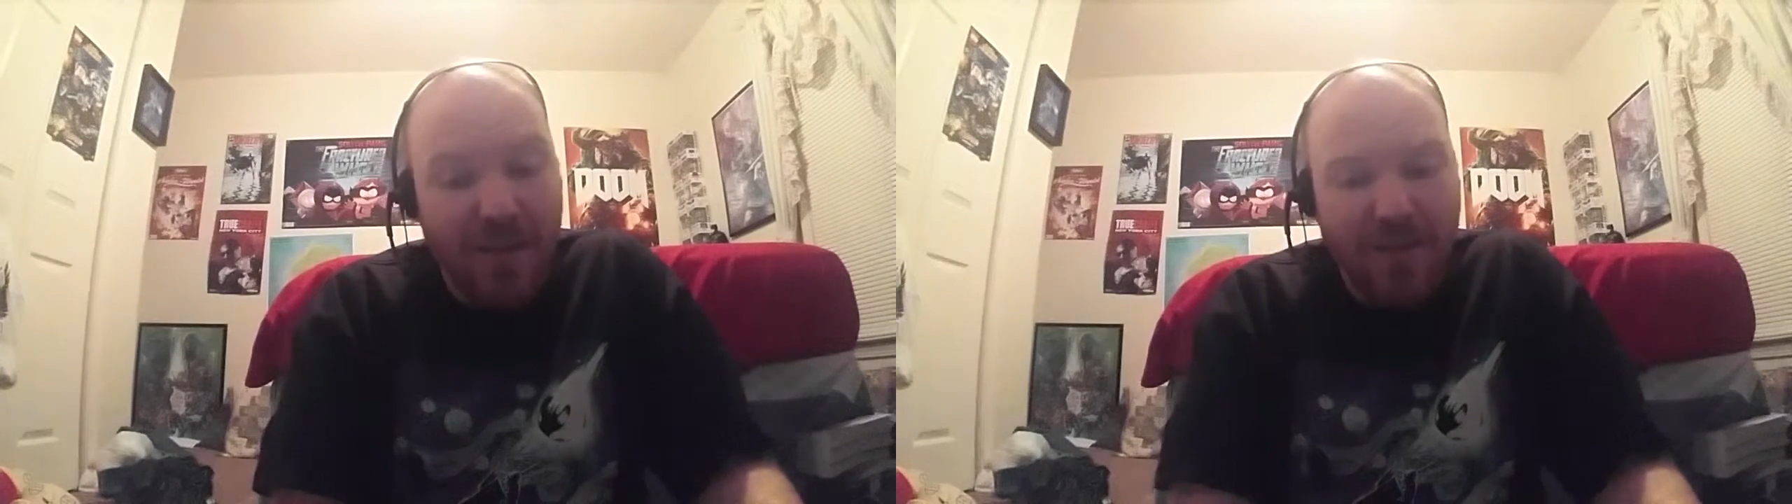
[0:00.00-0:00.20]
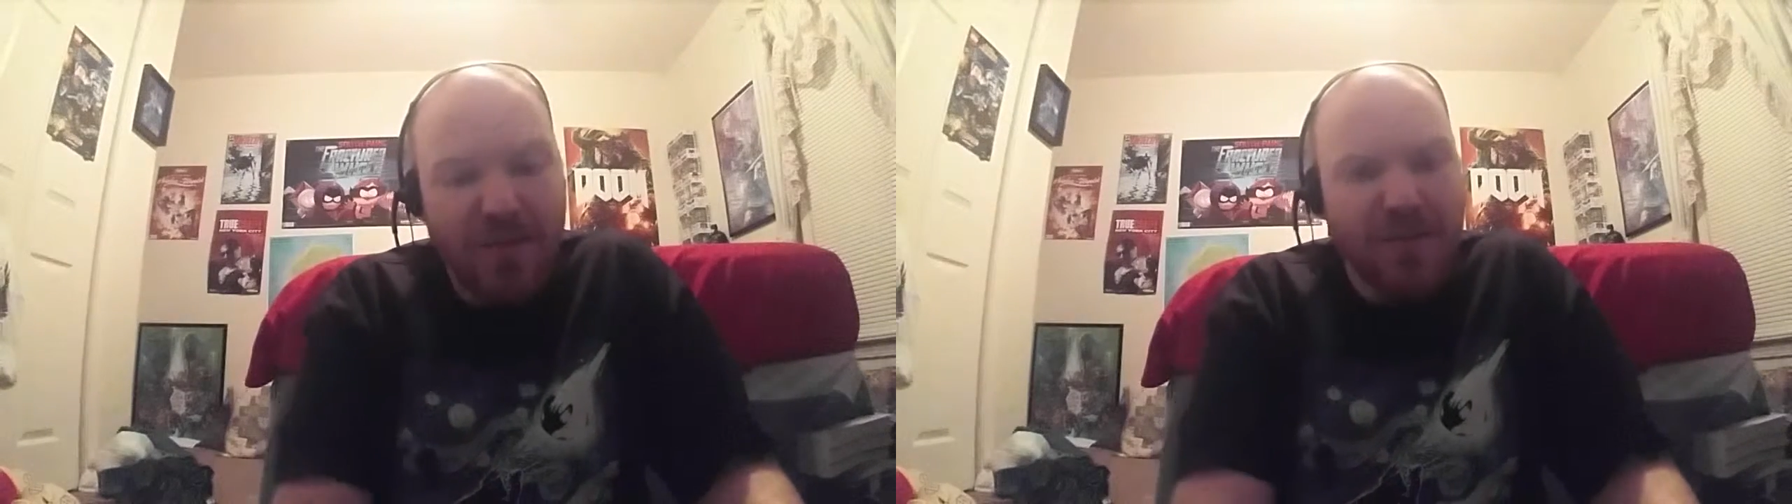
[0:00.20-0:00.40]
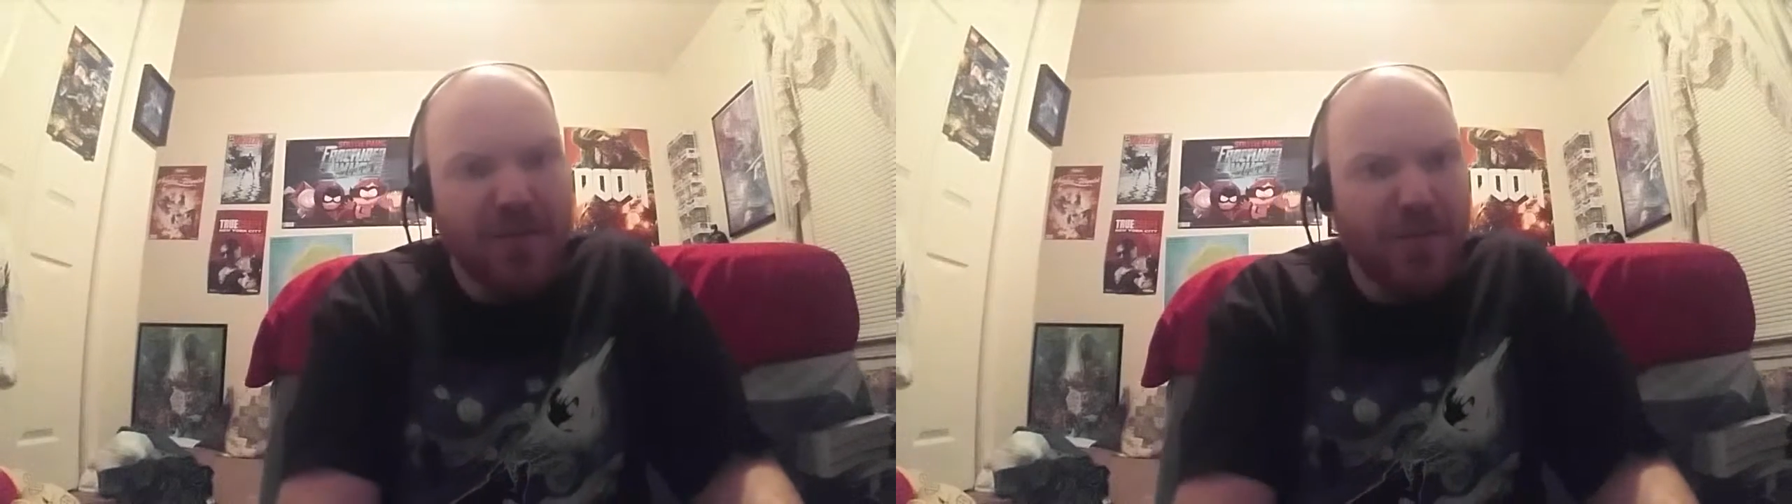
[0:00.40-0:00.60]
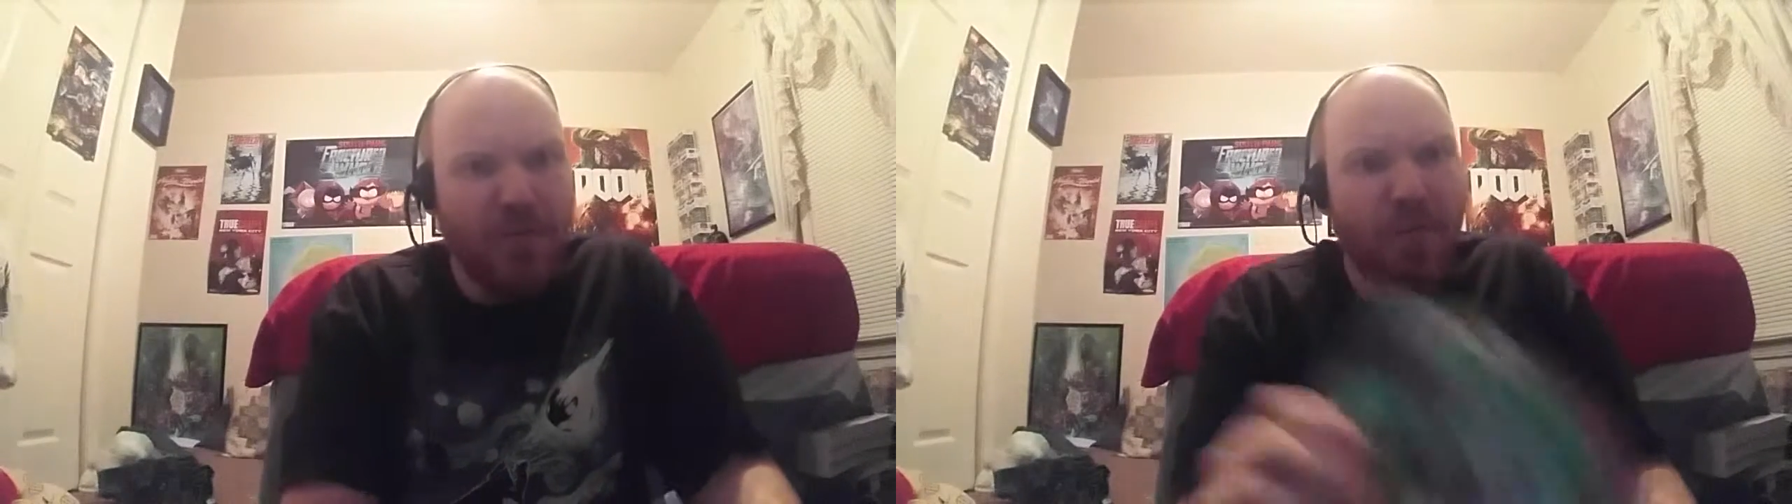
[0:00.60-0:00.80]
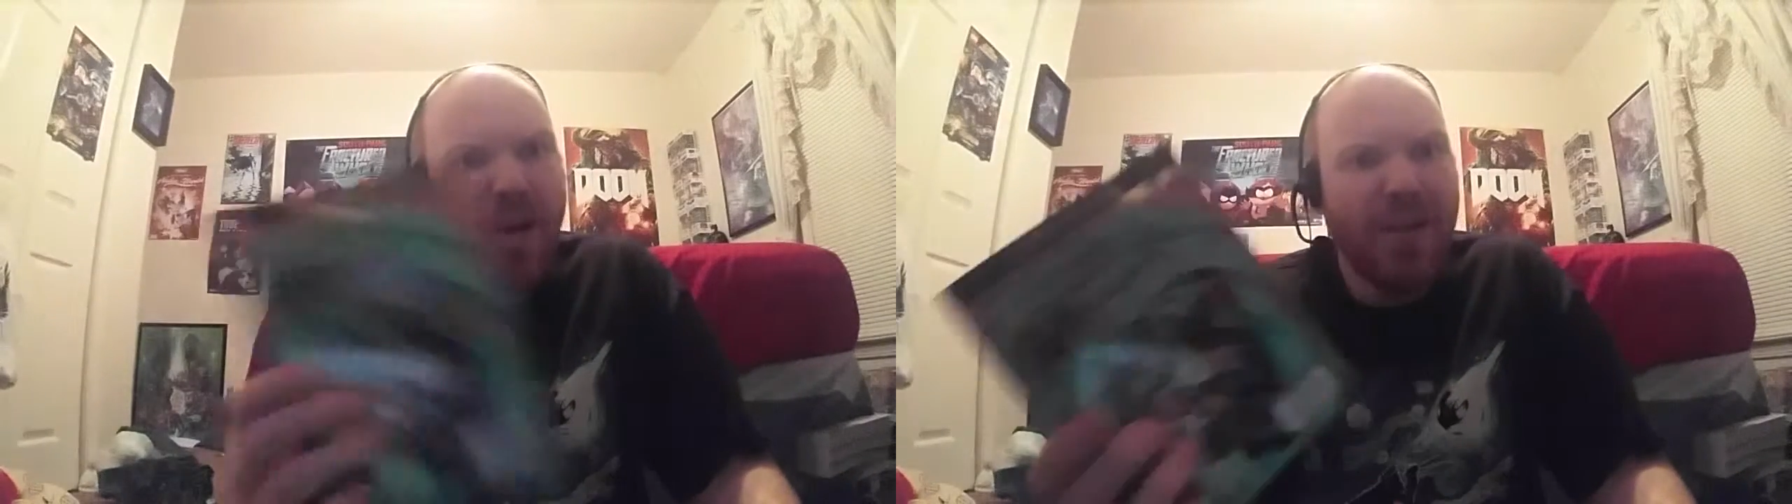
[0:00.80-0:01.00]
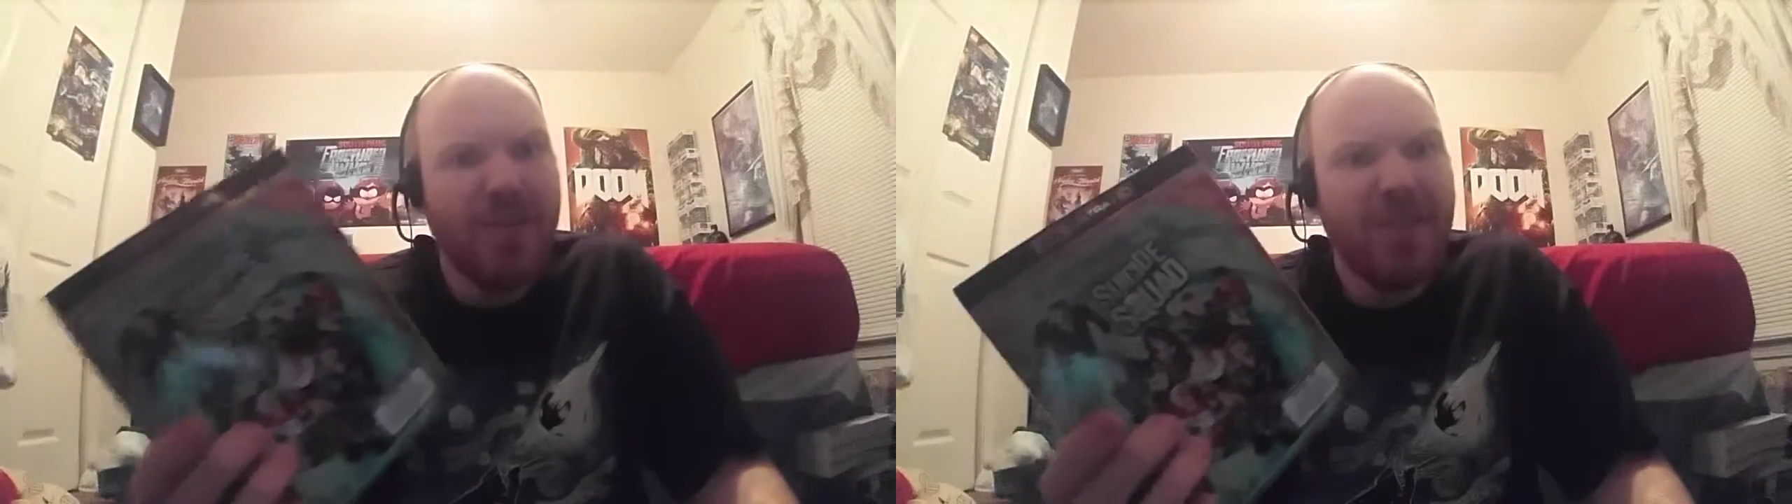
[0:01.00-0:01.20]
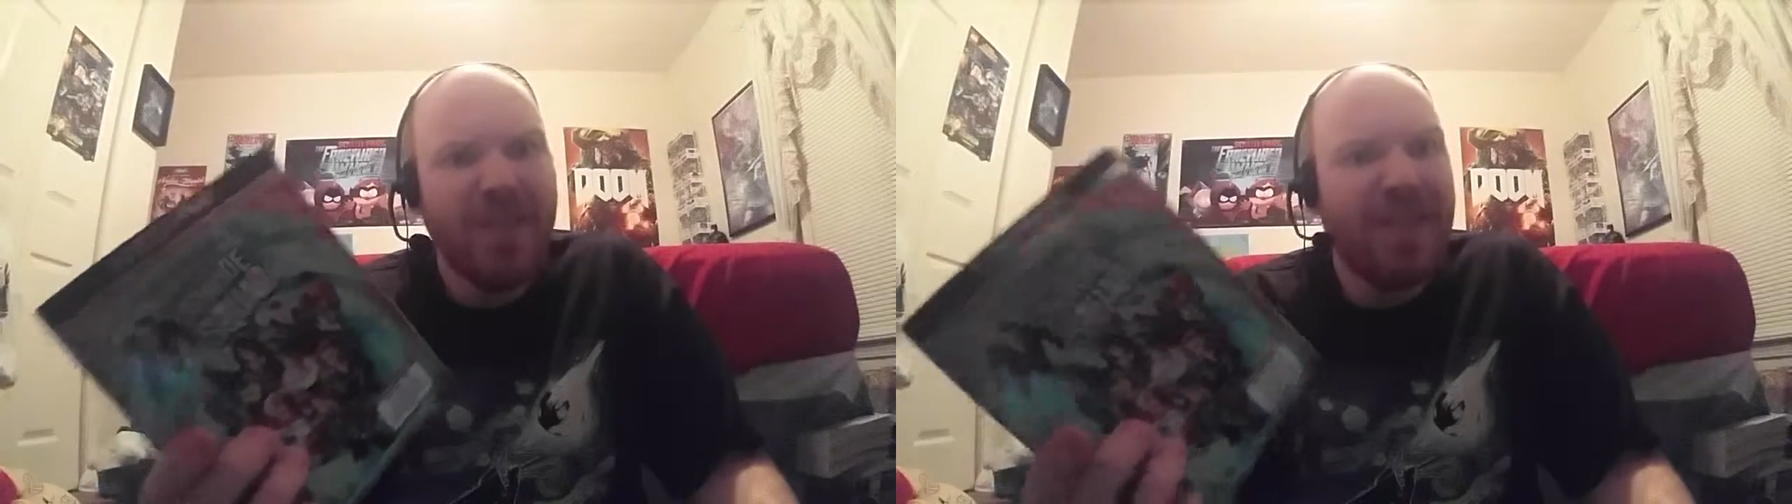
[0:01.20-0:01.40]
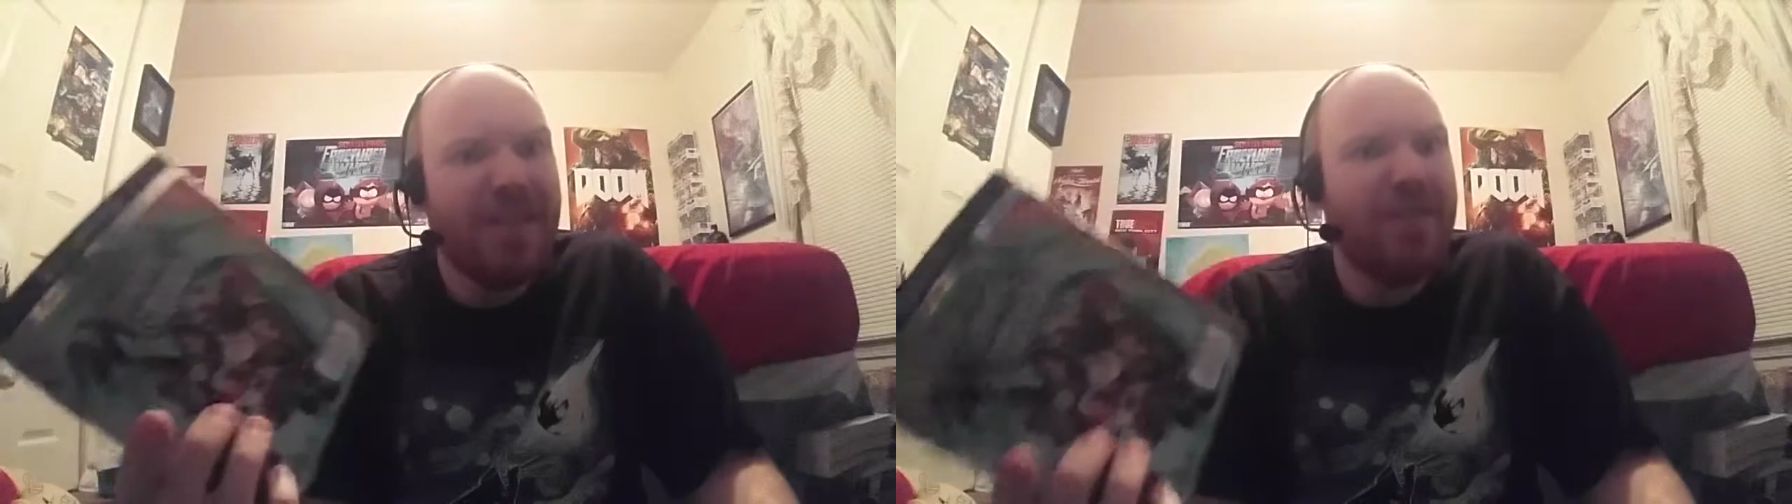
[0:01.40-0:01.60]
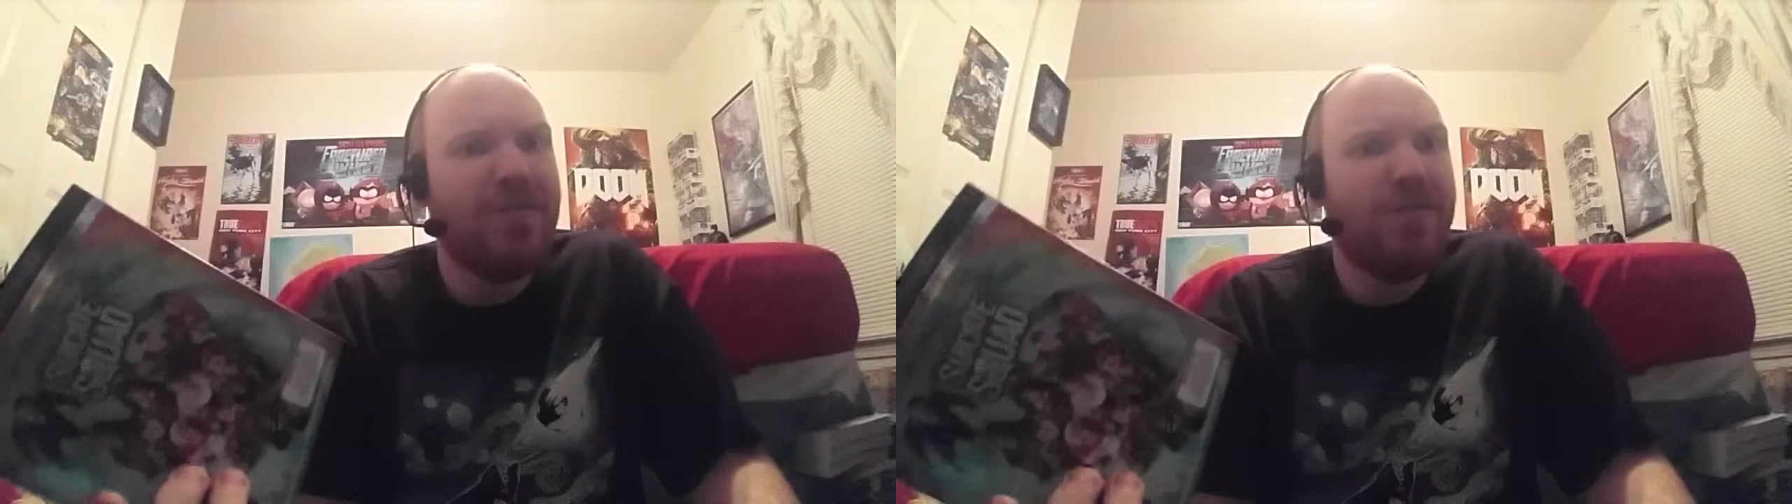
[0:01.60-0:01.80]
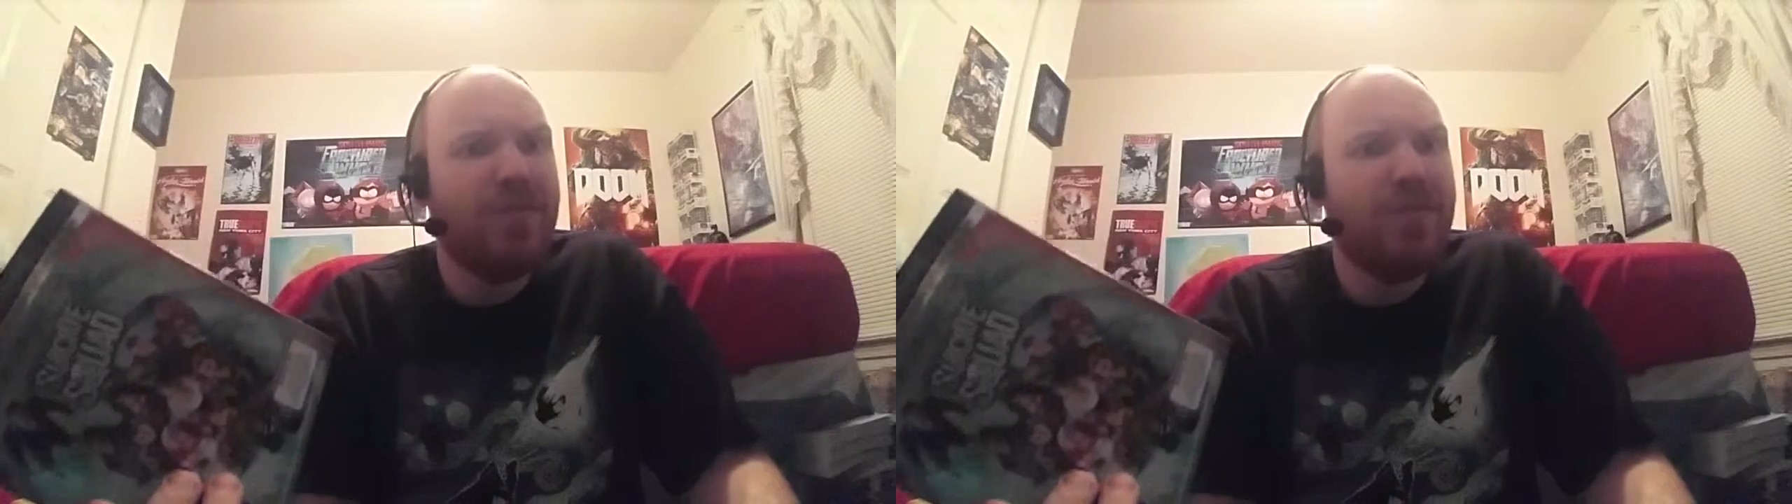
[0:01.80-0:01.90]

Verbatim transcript: Just watching it and